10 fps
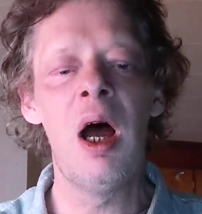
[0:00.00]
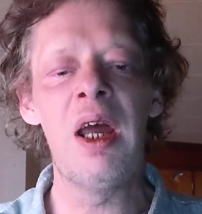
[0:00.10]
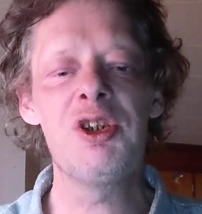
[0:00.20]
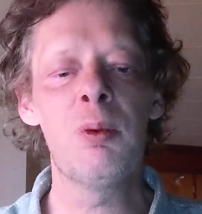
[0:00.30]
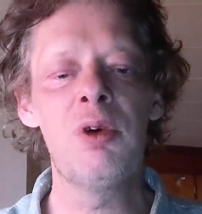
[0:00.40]

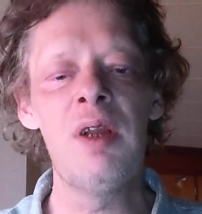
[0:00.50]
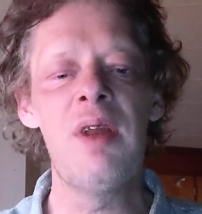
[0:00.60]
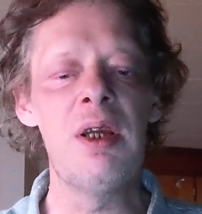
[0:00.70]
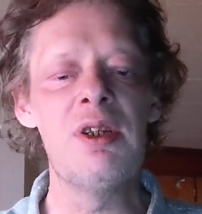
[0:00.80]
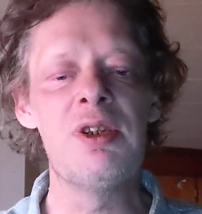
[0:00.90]
I had some
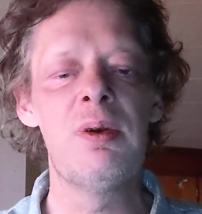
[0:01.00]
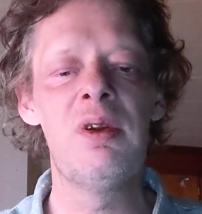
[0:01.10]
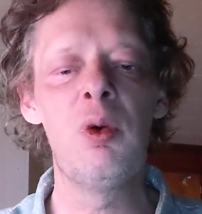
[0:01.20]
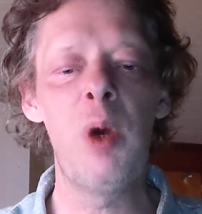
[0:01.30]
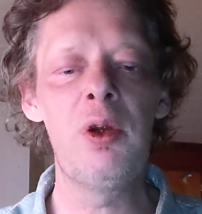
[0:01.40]
great days.
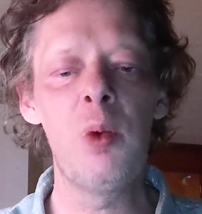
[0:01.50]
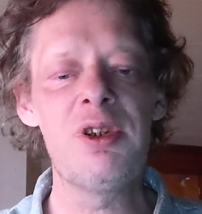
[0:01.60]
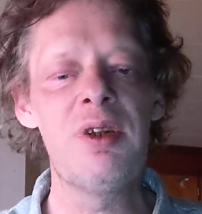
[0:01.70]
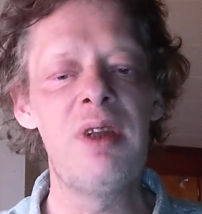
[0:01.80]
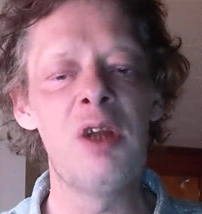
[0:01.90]
The weather
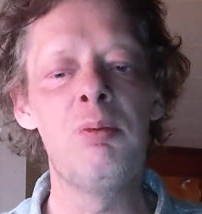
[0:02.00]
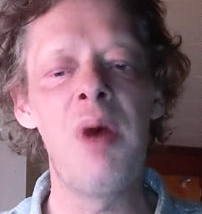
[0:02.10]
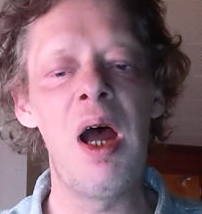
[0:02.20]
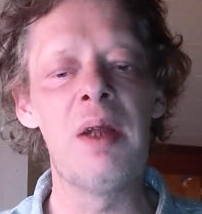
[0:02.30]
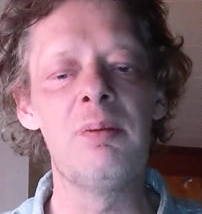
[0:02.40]
wasn't
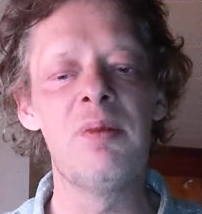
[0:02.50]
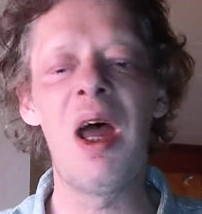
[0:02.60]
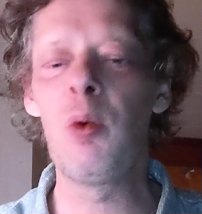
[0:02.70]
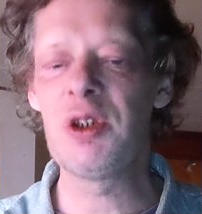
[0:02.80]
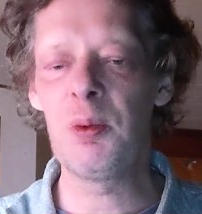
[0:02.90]
that bad.
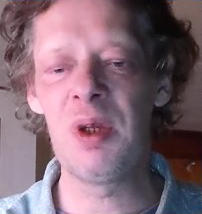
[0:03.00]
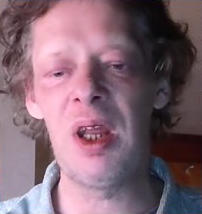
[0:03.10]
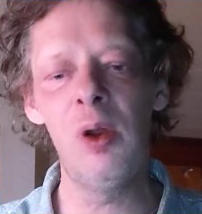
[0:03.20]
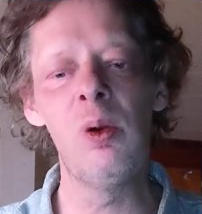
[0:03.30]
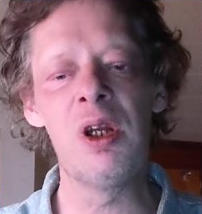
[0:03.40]
I was a
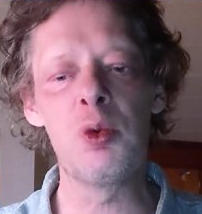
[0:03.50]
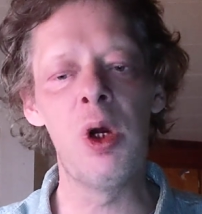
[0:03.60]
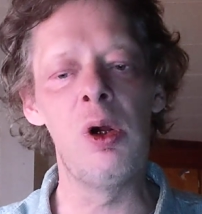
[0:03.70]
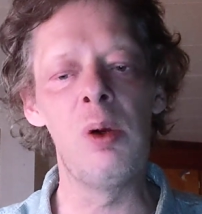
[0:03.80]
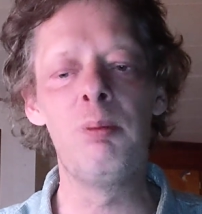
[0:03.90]
bit ill as
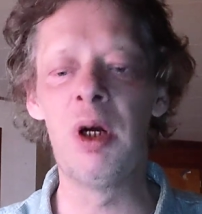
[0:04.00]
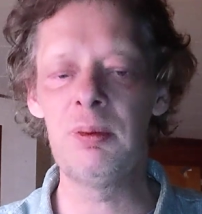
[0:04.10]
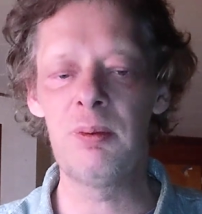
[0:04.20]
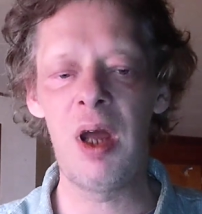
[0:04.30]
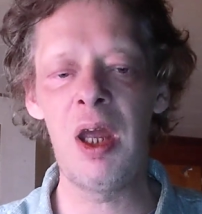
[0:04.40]
well,
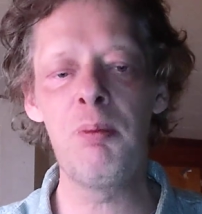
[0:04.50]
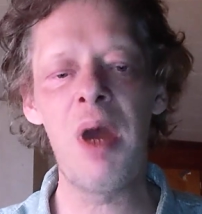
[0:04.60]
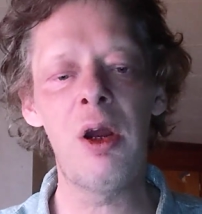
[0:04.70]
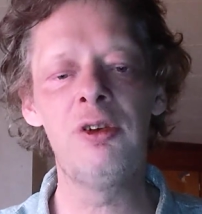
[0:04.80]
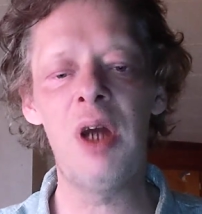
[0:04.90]
but I am
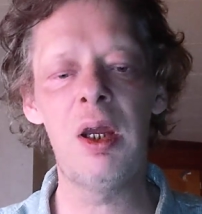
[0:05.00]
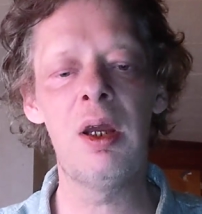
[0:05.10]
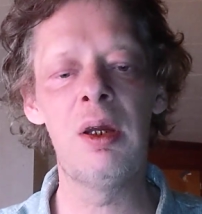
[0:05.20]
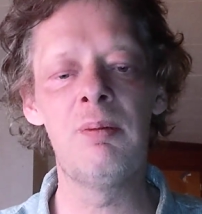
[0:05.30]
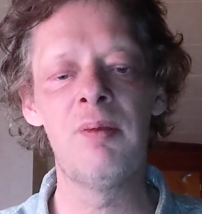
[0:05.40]
back on track
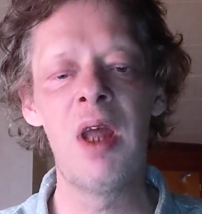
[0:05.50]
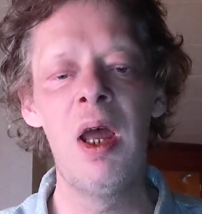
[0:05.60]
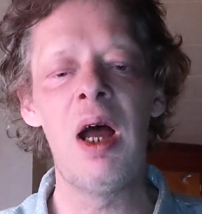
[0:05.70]
again.